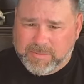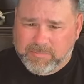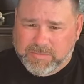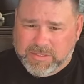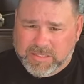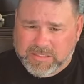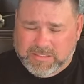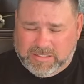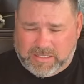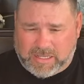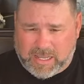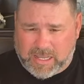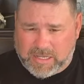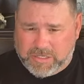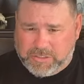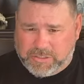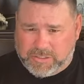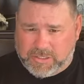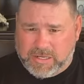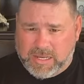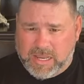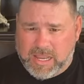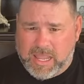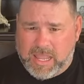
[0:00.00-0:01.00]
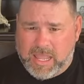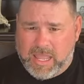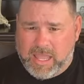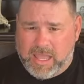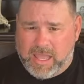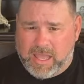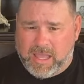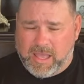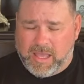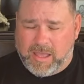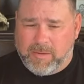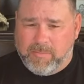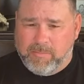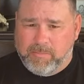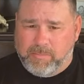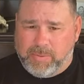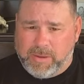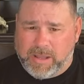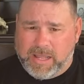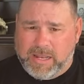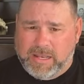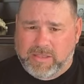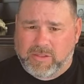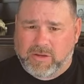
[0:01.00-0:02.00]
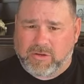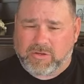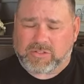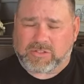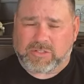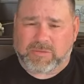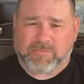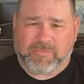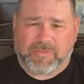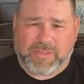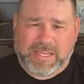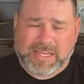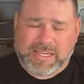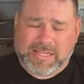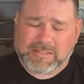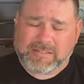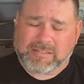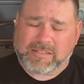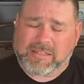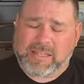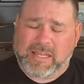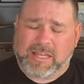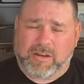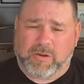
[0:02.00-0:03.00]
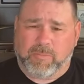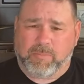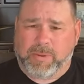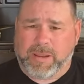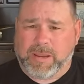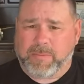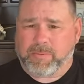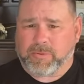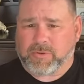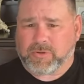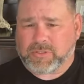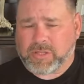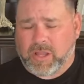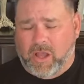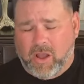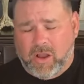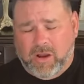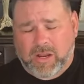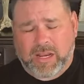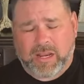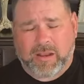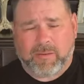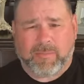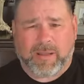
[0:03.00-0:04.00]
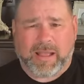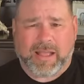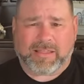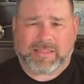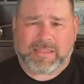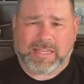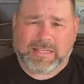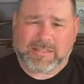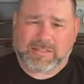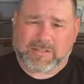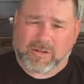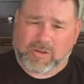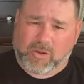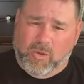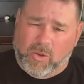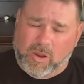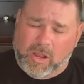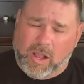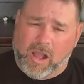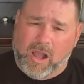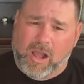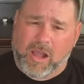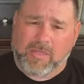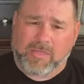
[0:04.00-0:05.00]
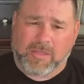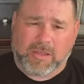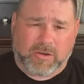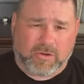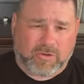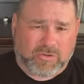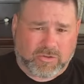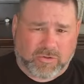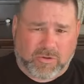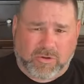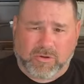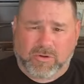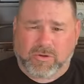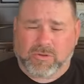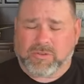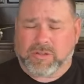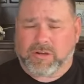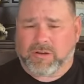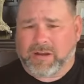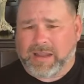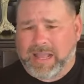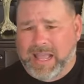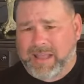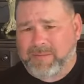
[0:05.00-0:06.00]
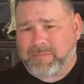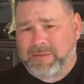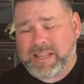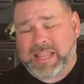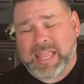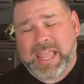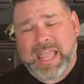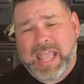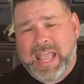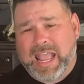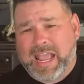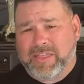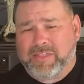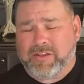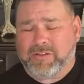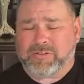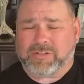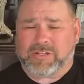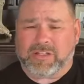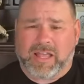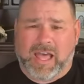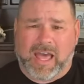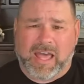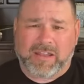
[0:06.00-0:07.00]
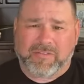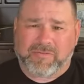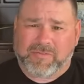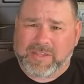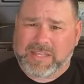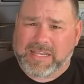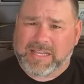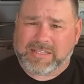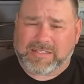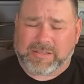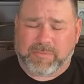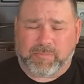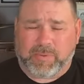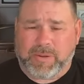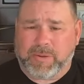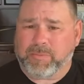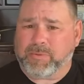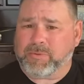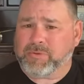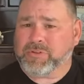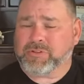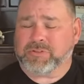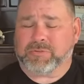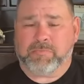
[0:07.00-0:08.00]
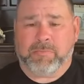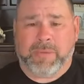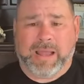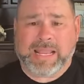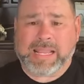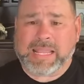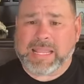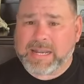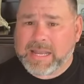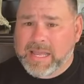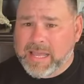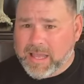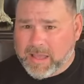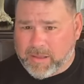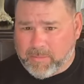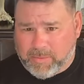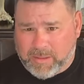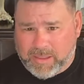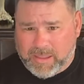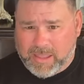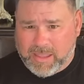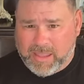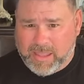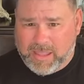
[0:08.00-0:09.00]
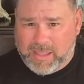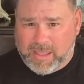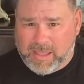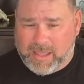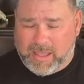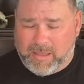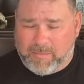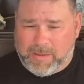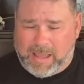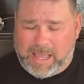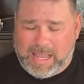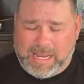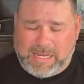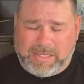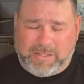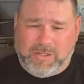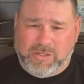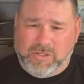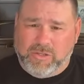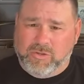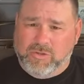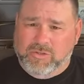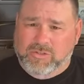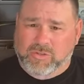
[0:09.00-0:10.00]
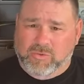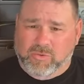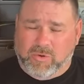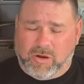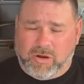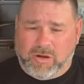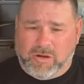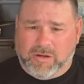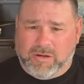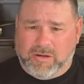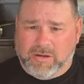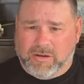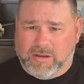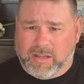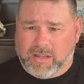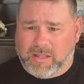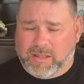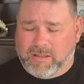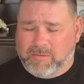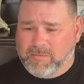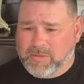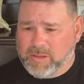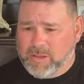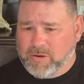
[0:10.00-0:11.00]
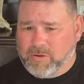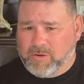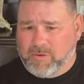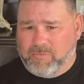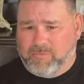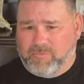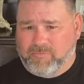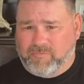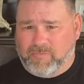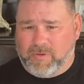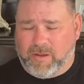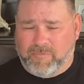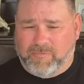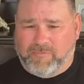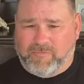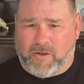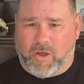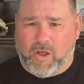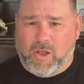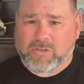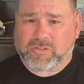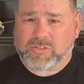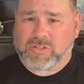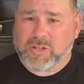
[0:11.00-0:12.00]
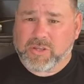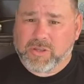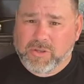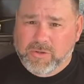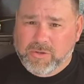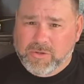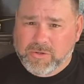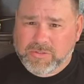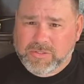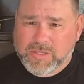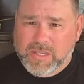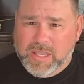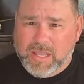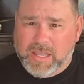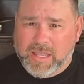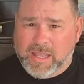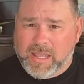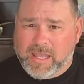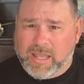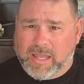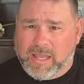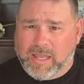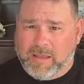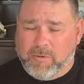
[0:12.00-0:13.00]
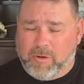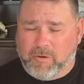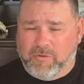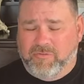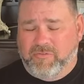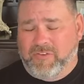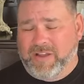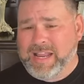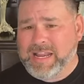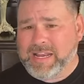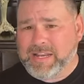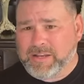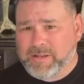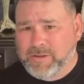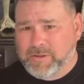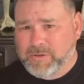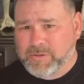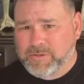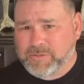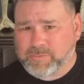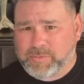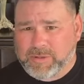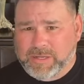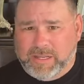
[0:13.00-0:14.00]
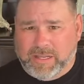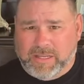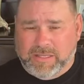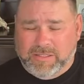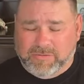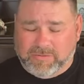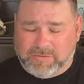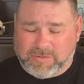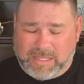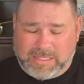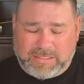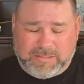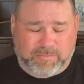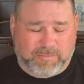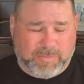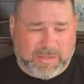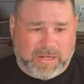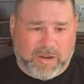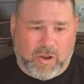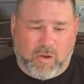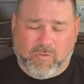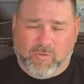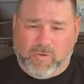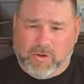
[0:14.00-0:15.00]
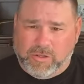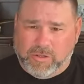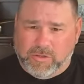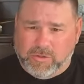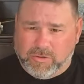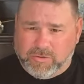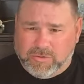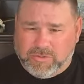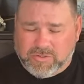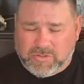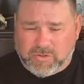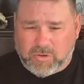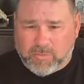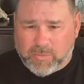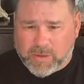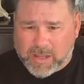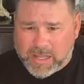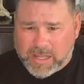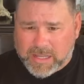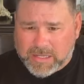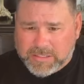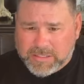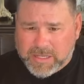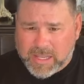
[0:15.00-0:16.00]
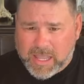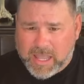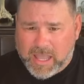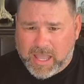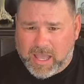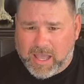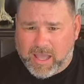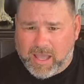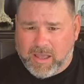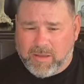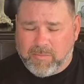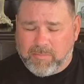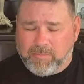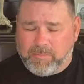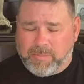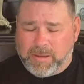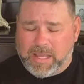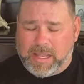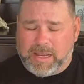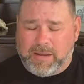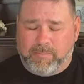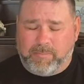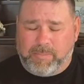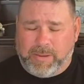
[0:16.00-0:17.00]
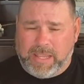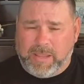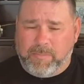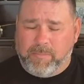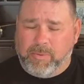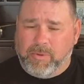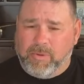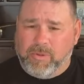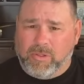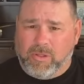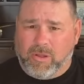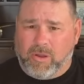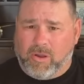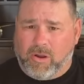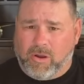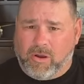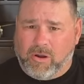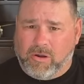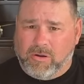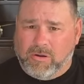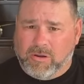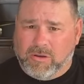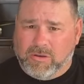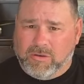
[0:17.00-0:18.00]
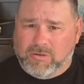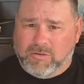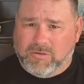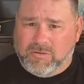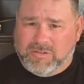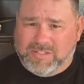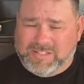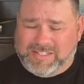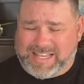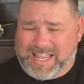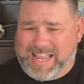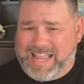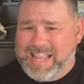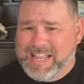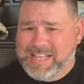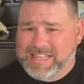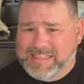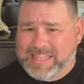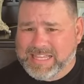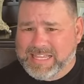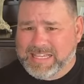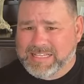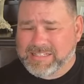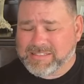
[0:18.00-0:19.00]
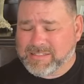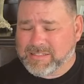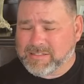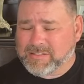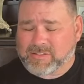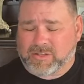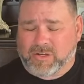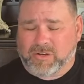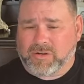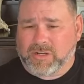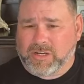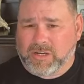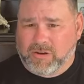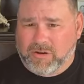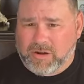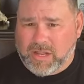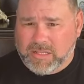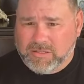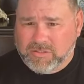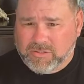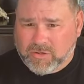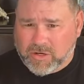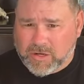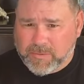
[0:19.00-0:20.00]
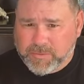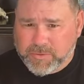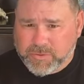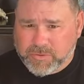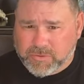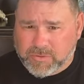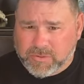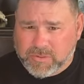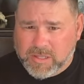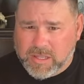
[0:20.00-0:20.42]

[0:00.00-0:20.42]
discussion, um, but there's some things that are people are talking about, things that are going on, that are true, that are happening, and there's a lot of things that people are just making up. Um, I hate to use the word, uh, you know, false news uh, or fake news because that's been overused so much. Um, but people are saying things that certainly are not scriptural,